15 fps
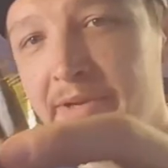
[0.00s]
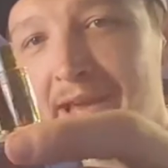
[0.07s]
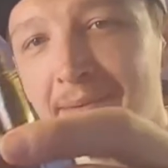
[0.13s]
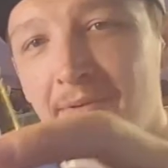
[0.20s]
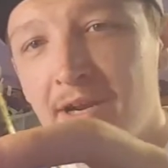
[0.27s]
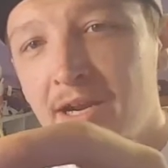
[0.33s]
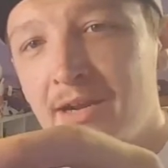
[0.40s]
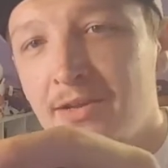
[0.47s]

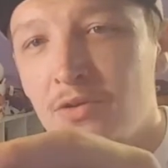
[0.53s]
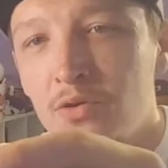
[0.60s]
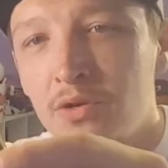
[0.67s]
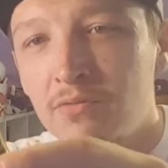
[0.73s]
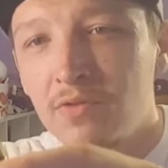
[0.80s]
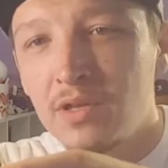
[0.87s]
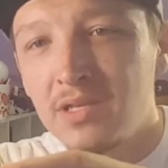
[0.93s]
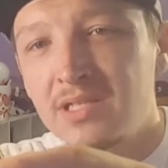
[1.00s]
cap right here, you
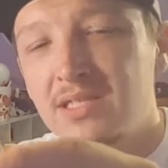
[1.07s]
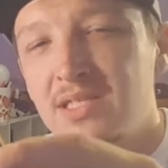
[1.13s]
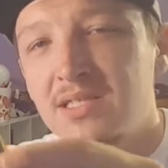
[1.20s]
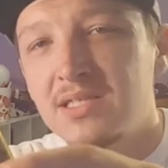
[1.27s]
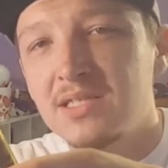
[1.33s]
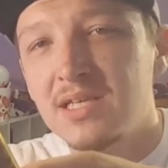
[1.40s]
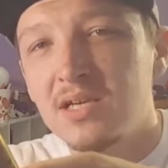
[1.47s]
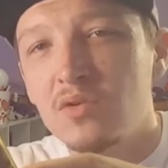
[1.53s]
can run this
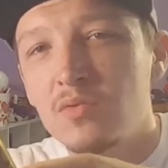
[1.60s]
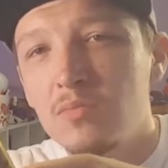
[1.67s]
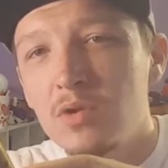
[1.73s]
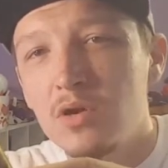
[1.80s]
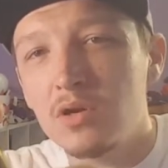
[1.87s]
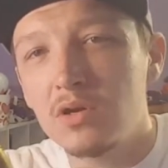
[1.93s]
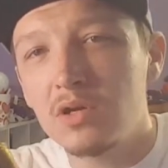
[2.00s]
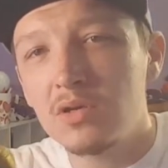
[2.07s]
in
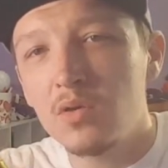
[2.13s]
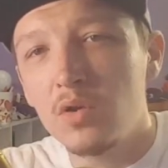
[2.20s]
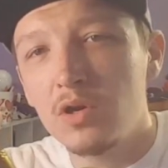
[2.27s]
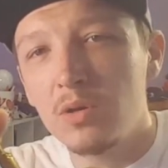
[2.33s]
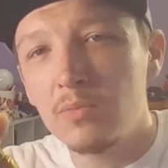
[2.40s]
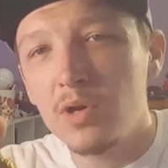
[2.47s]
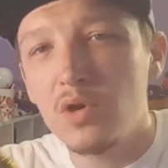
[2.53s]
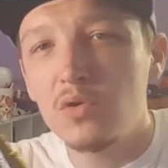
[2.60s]
single
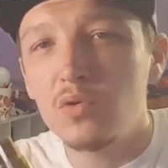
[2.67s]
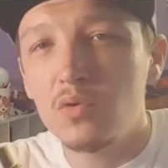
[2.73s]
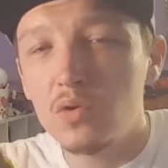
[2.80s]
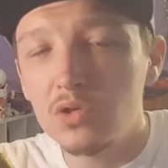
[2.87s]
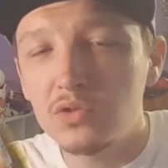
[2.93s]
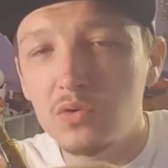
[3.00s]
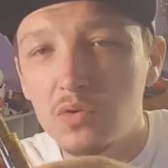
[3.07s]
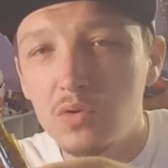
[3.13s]
coil mode
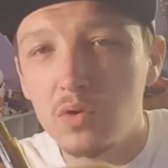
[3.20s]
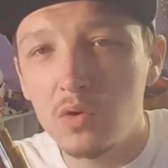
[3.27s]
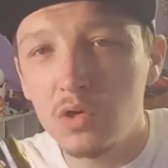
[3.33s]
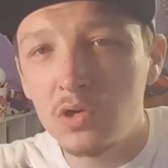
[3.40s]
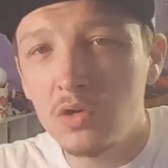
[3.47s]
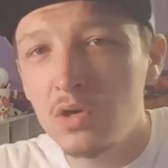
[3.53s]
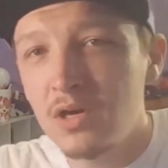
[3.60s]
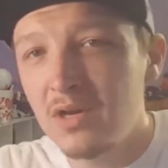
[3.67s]
or dual
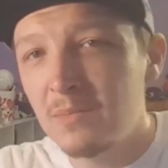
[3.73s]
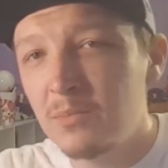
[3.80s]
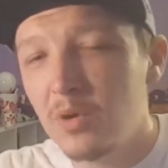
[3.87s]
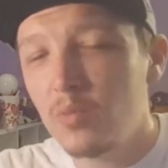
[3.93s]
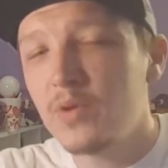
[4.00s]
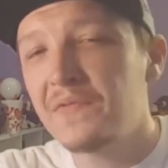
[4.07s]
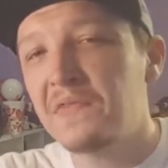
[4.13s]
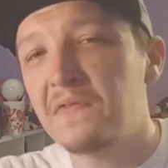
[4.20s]
coil,
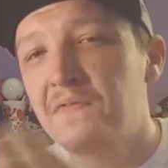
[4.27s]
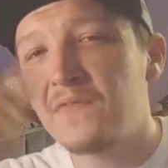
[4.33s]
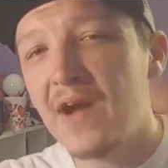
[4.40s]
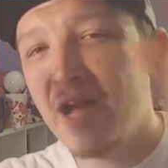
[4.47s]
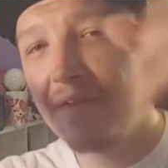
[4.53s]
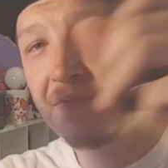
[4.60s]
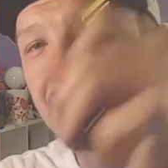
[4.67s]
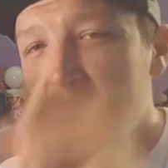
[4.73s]
but with the
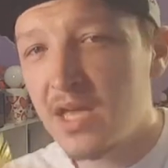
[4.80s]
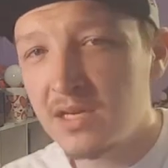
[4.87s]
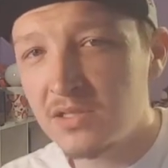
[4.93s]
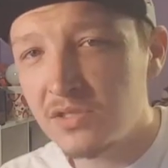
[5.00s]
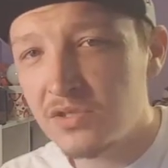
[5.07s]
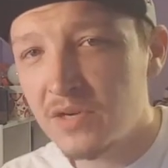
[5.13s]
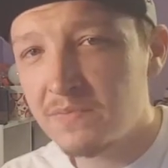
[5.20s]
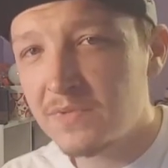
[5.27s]

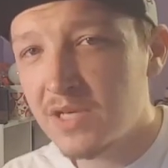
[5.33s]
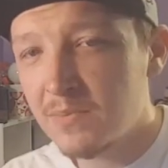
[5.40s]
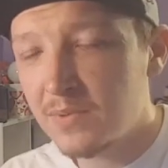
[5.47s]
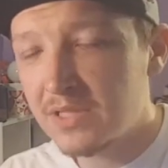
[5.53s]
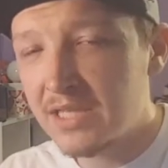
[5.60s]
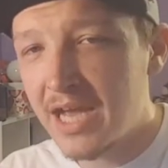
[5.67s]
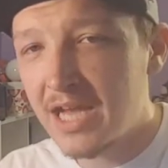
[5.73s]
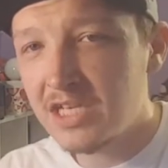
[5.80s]
510 drip tip
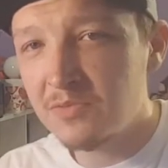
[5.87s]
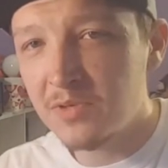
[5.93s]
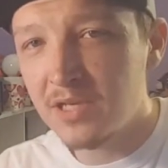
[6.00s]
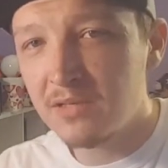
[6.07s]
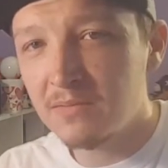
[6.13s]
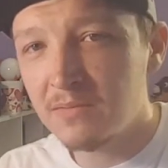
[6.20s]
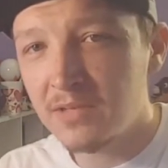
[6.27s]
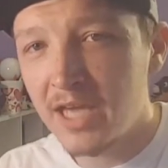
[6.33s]

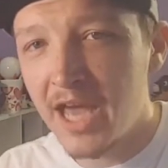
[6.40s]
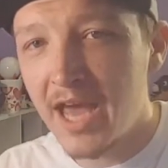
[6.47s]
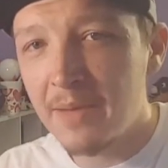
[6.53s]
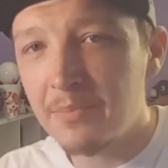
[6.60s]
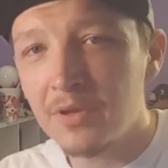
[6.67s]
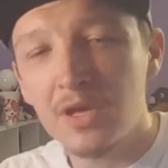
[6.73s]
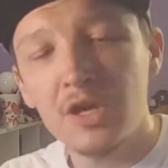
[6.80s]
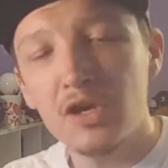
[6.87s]
attachment
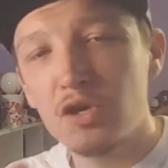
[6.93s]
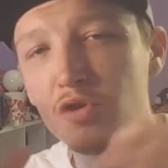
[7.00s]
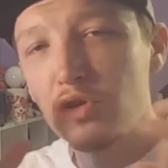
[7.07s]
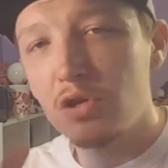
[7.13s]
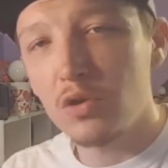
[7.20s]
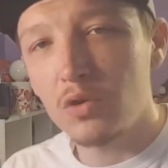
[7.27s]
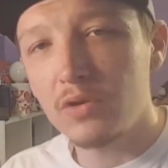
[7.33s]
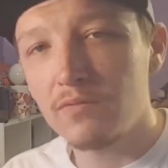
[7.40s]
cap, you
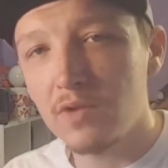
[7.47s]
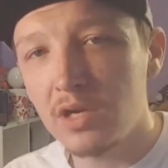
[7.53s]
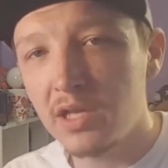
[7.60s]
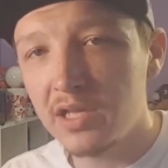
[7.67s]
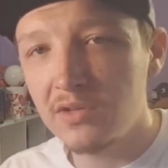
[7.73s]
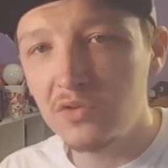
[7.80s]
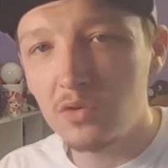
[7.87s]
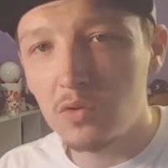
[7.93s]
can only run it
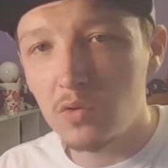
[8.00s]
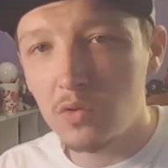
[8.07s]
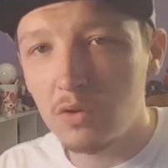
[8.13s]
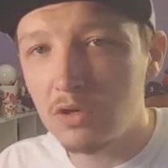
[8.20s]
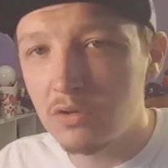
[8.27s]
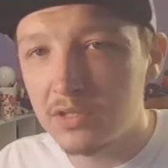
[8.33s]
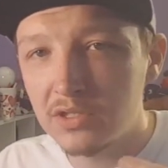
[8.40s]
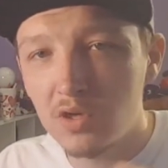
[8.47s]
in dual
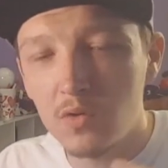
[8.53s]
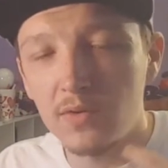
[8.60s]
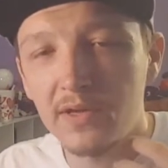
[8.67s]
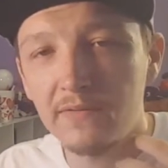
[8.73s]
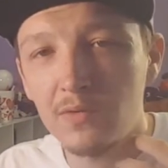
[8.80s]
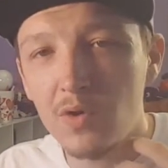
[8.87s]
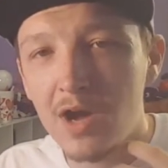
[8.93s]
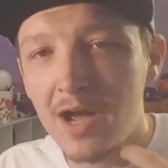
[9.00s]
coil. It don't
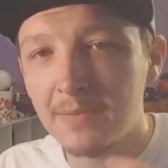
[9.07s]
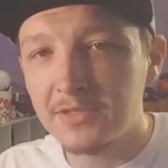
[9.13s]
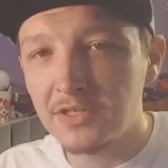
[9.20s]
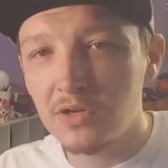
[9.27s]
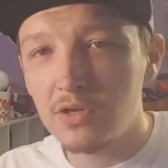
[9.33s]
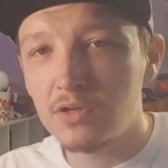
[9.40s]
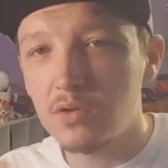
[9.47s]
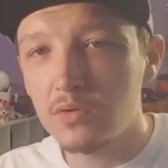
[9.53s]
give you an
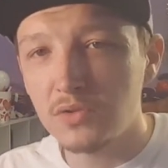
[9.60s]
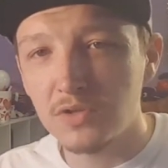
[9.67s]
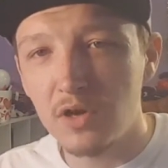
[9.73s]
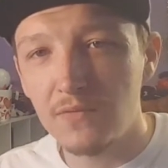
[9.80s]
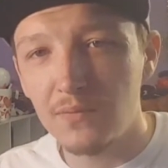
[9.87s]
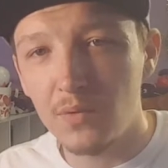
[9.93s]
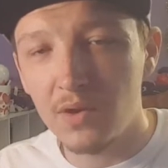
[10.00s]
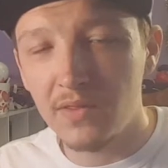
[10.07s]
option to close
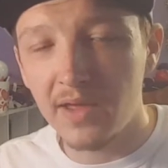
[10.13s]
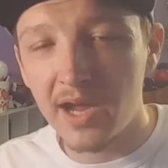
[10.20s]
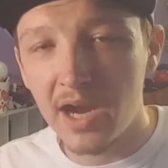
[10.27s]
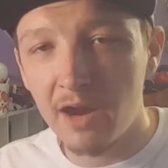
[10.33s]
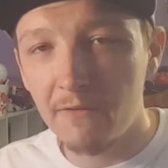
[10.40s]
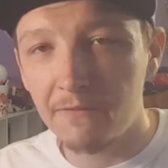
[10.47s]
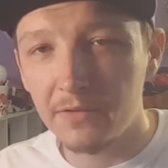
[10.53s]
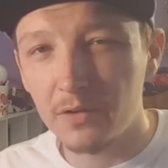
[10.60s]
off one of the
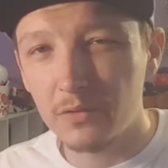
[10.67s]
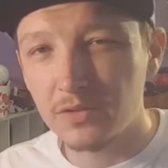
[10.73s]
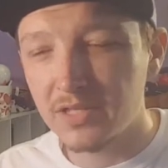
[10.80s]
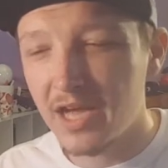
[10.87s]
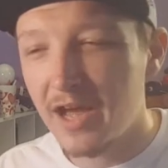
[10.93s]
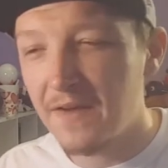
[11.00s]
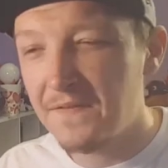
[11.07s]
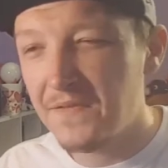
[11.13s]
airflows.
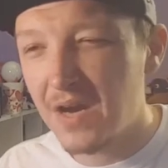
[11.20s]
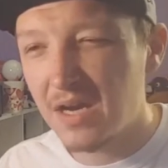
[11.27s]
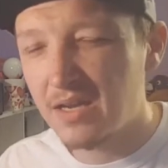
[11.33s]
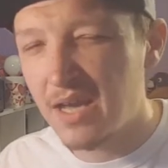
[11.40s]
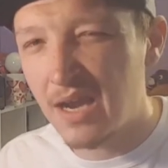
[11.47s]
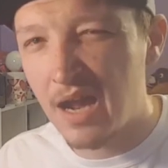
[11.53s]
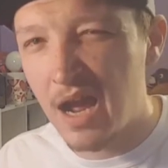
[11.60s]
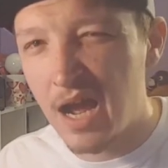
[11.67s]
I find
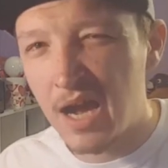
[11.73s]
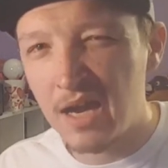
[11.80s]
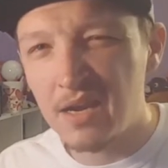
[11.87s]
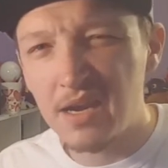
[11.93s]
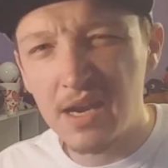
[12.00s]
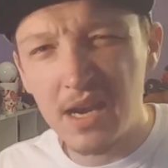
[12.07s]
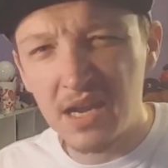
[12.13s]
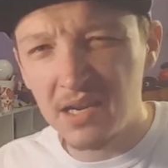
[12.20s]
that
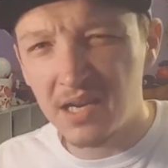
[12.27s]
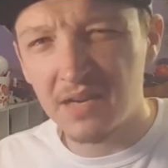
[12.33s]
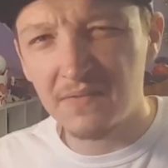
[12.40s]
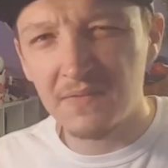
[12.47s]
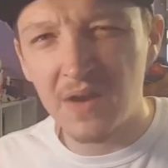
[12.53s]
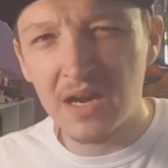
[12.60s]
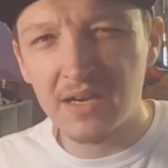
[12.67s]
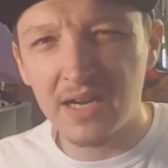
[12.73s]
odd, and I
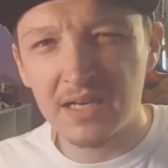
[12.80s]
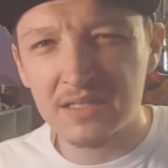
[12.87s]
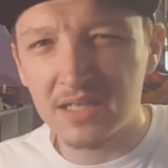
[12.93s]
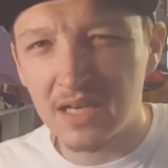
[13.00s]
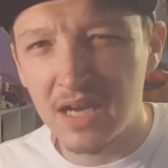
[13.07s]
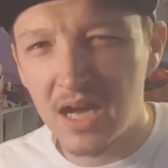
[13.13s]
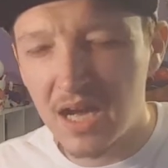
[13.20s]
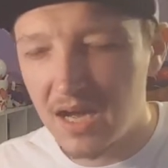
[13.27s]
find that as a
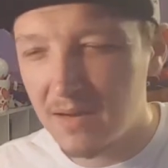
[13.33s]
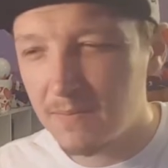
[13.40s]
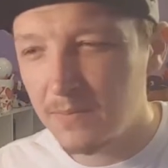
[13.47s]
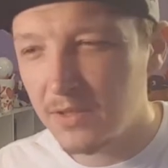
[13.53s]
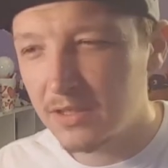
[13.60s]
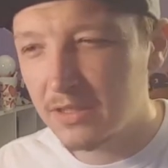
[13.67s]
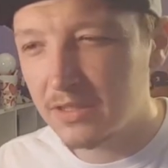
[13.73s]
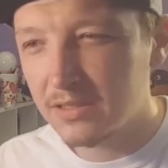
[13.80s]
con,
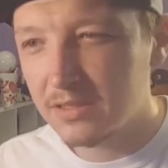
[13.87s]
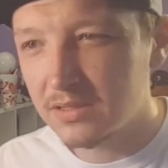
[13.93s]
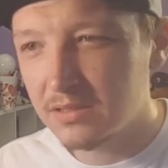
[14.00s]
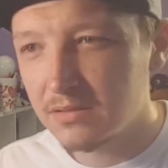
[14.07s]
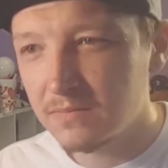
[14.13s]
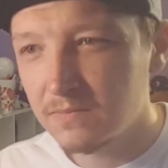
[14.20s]
because